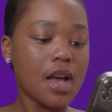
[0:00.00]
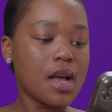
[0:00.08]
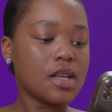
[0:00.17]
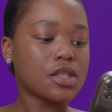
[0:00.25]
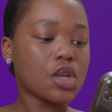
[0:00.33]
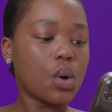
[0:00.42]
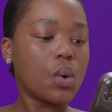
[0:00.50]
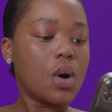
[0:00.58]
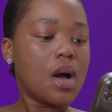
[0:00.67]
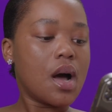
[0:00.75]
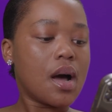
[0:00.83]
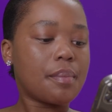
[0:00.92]
So
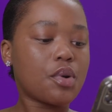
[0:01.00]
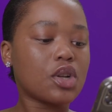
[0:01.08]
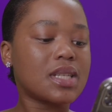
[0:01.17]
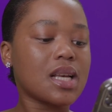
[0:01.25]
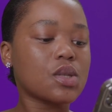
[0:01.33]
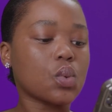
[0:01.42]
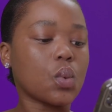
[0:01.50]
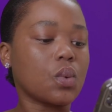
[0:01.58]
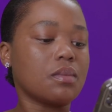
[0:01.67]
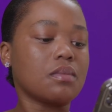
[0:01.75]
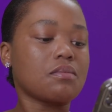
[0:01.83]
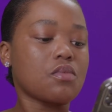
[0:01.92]
protests
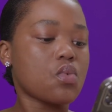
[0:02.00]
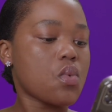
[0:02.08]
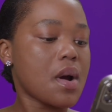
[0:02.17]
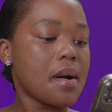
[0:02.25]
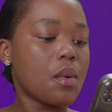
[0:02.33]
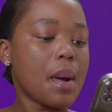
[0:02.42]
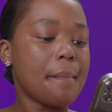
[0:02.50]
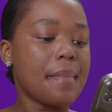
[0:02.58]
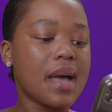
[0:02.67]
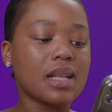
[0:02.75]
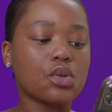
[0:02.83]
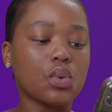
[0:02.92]
were
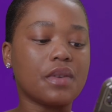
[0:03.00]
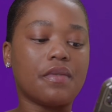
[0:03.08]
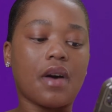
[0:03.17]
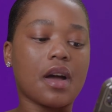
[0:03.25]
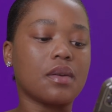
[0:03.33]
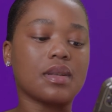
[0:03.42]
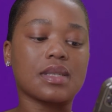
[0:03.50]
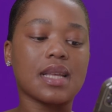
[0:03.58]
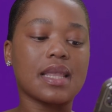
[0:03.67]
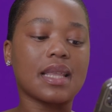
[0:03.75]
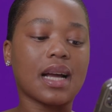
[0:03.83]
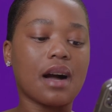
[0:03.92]
met with violence,
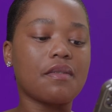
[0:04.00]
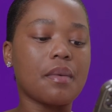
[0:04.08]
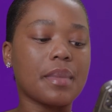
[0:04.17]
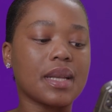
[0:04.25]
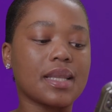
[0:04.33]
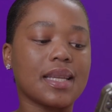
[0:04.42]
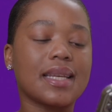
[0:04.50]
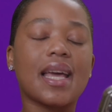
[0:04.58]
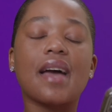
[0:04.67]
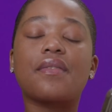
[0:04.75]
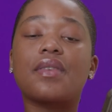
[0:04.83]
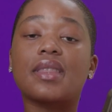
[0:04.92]
and the government did
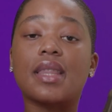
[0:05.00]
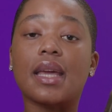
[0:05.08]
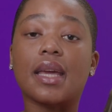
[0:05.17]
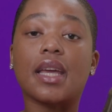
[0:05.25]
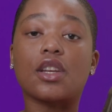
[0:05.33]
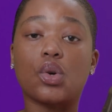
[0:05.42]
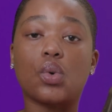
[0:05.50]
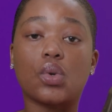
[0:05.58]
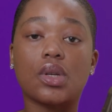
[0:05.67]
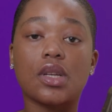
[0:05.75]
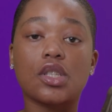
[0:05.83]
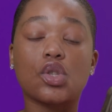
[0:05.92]
everything it
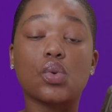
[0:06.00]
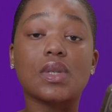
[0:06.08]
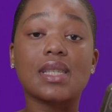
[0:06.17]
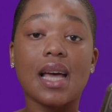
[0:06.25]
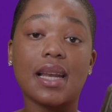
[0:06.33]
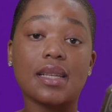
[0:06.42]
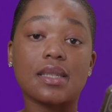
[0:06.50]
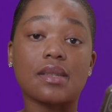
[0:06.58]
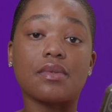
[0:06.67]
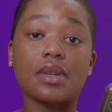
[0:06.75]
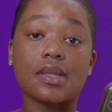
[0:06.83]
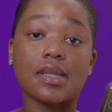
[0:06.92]
could to silence
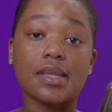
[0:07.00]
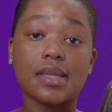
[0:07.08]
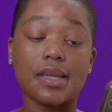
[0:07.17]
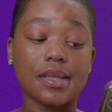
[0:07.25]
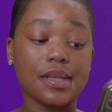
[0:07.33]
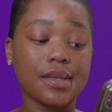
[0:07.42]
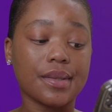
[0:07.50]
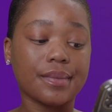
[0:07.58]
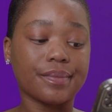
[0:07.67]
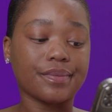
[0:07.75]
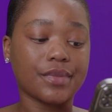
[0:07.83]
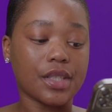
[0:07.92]
resistance.
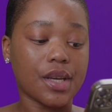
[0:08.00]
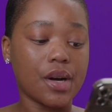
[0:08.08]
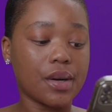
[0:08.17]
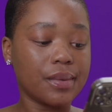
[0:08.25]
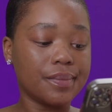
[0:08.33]
Yeah.